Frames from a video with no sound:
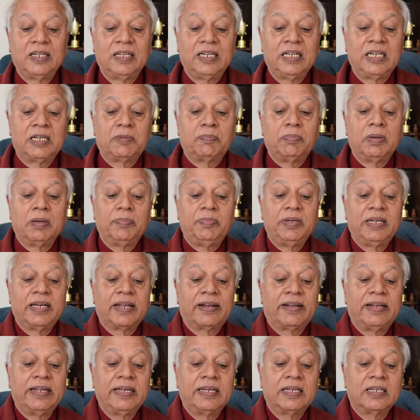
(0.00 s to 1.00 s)
It may be a
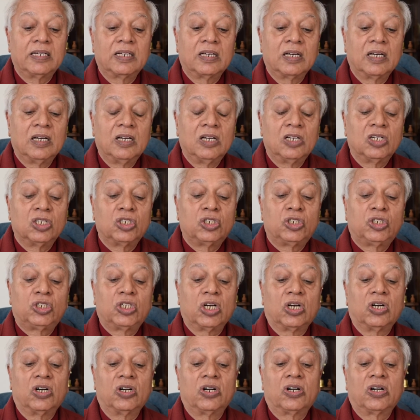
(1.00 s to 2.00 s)
ring,
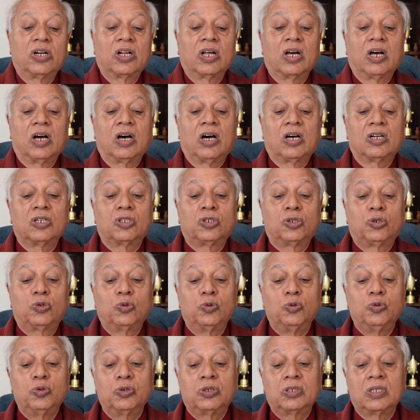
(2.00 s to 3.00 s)
shirt, or
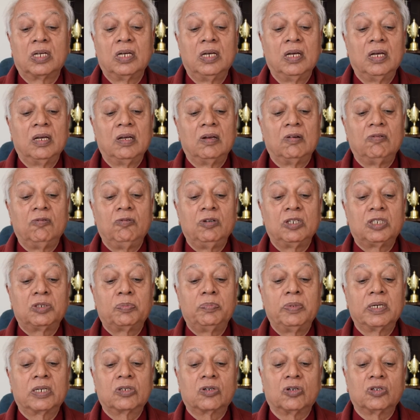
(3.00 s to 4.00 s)
shoes, which
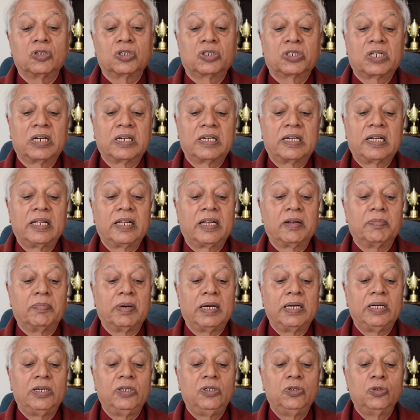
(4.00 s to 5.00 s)
may constantly
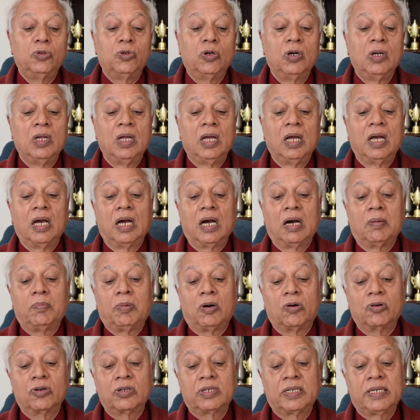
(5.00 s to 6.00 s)
remind you
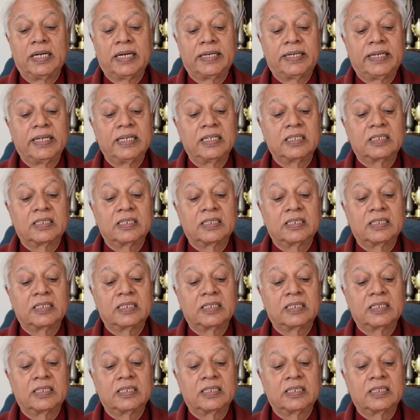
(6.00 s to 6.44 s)
about getting